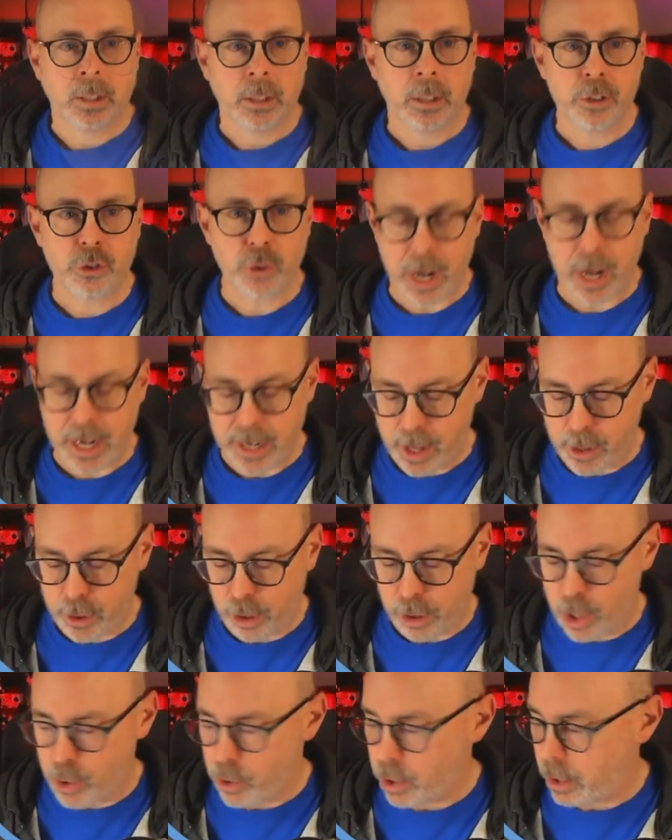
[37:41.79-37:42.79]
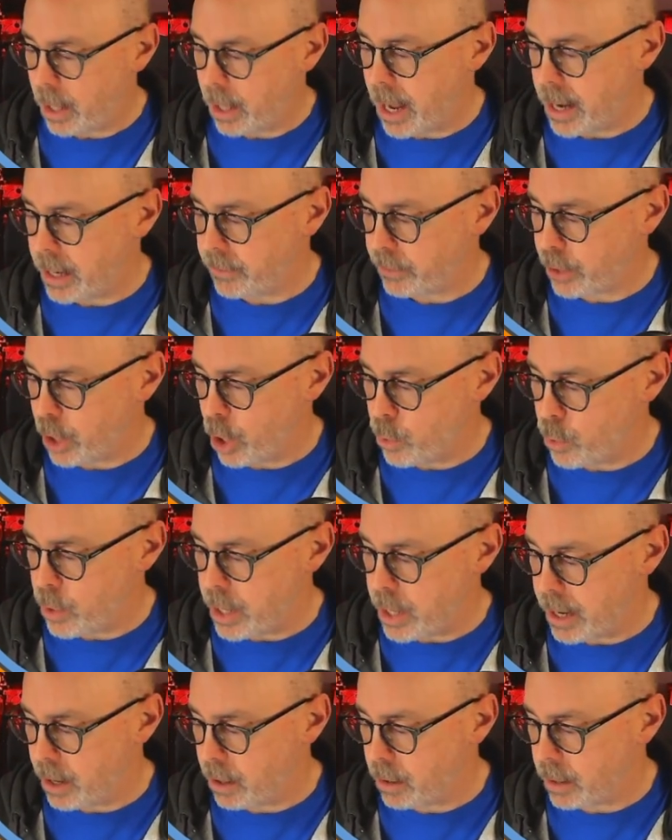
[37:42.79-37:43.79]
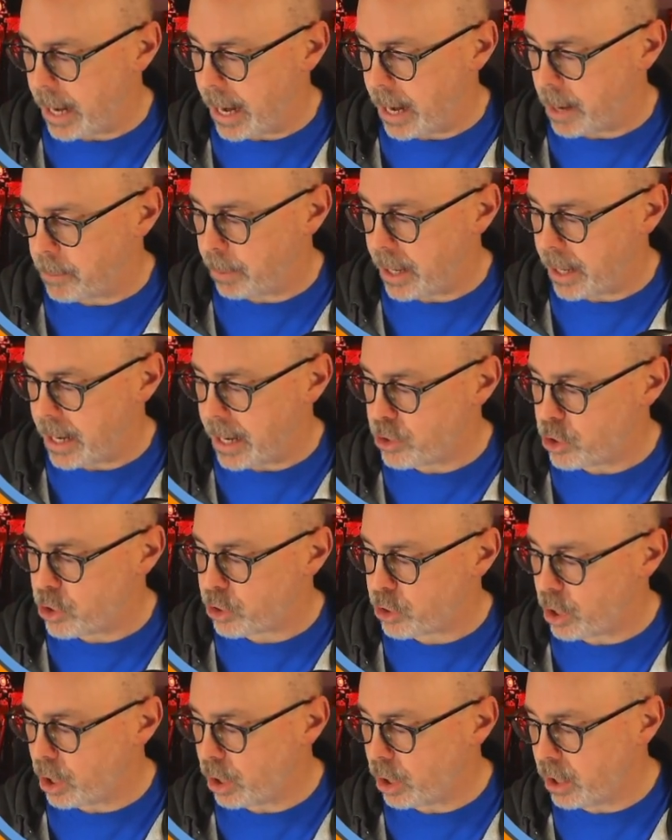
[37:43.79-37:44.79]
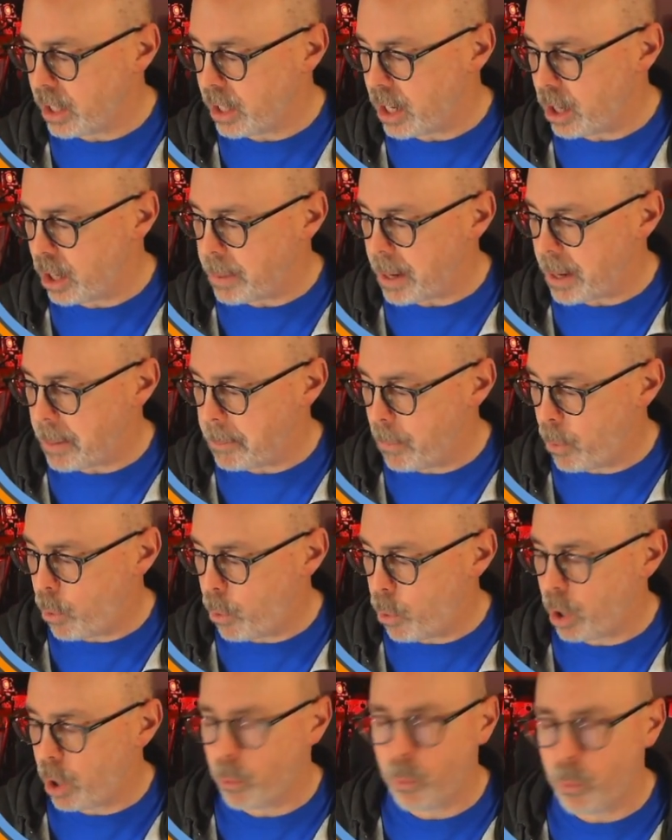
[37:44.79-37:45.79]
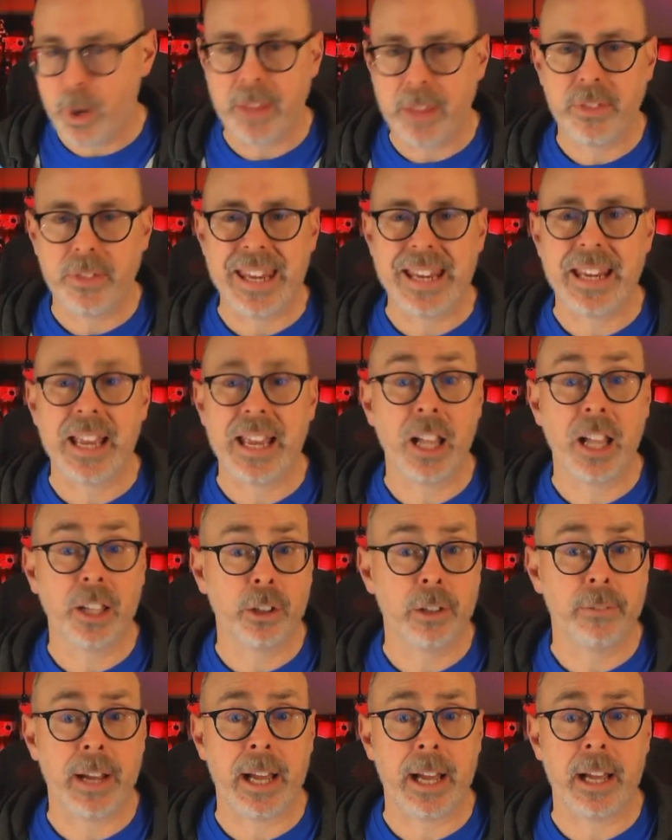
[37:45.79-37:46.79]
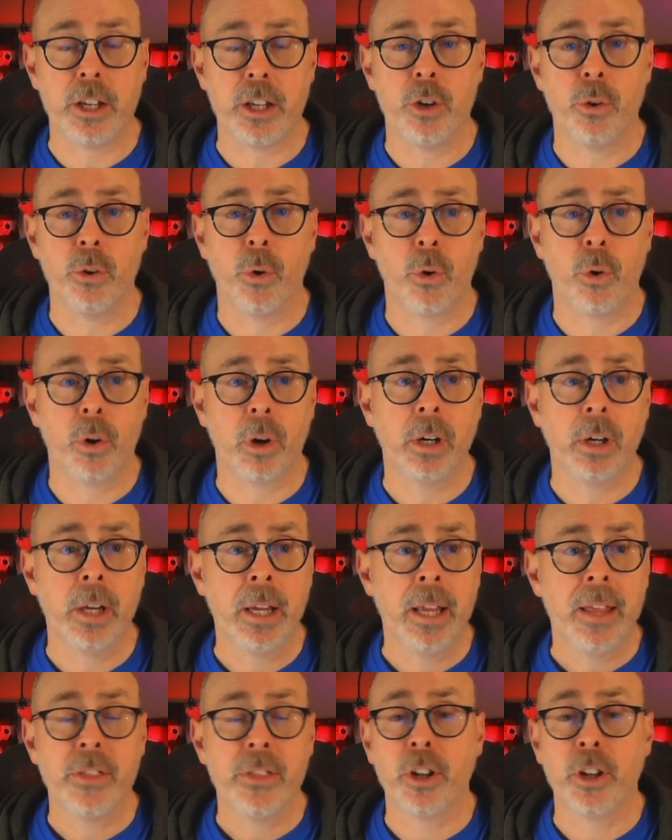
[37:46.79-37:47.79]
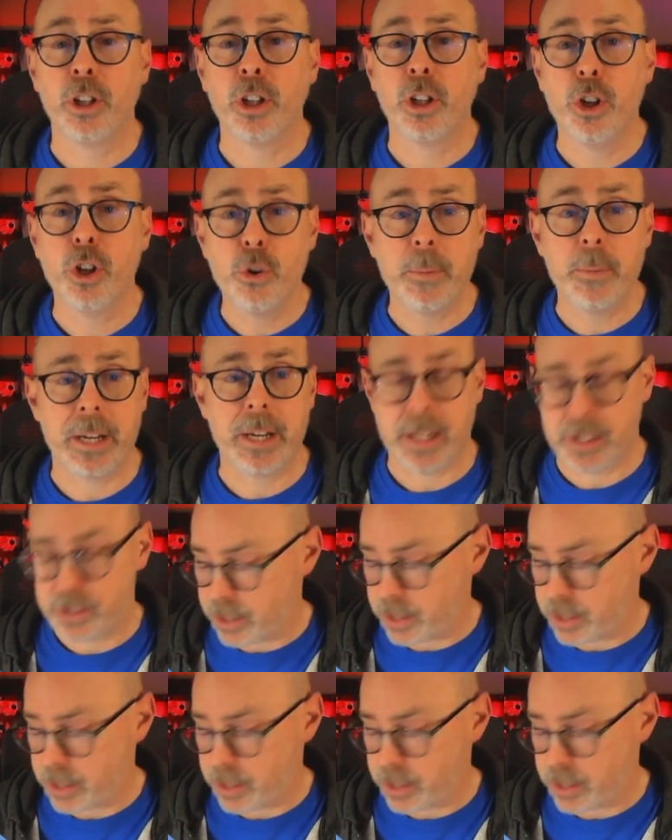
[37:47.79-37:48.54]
Let's try another line of code here and play just a little bit more with the color value or the luminance